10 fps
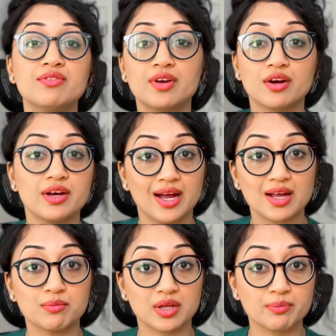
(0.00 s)
very high
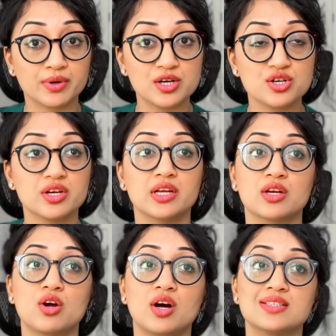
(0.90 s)
blood pressure can
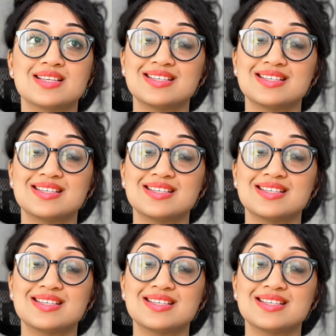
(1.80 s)
cause